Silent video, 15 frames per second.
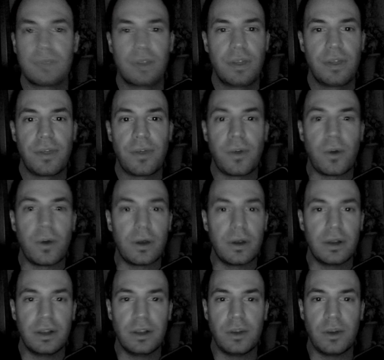Thor
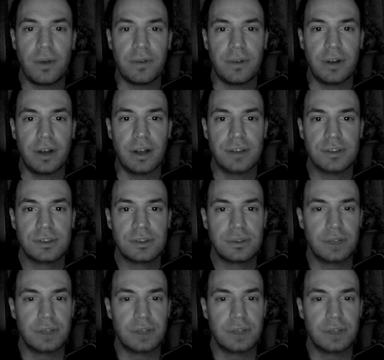and whoever else.